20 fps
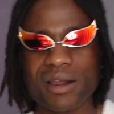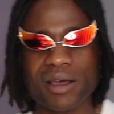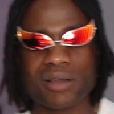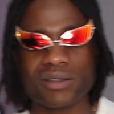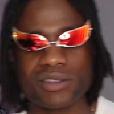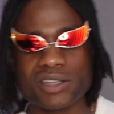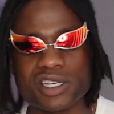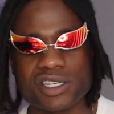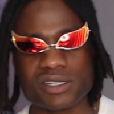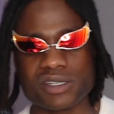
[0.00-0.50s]

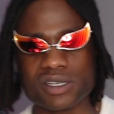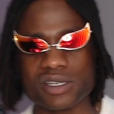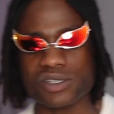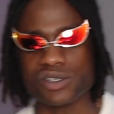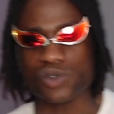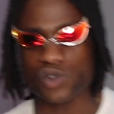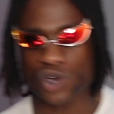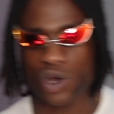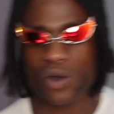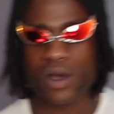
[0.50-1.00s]
out this, because
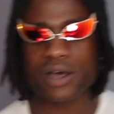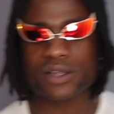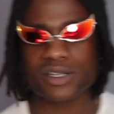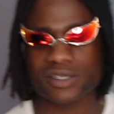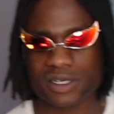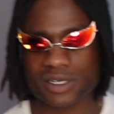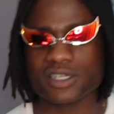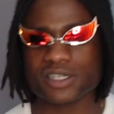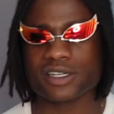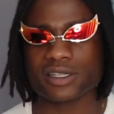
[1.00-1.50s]
you know how
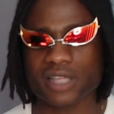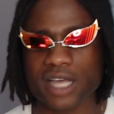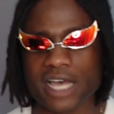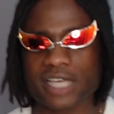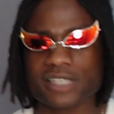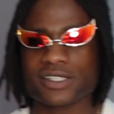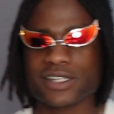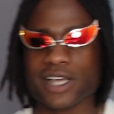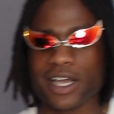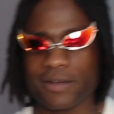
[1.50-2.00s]
this ended
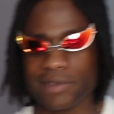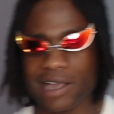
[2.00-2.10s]
last time.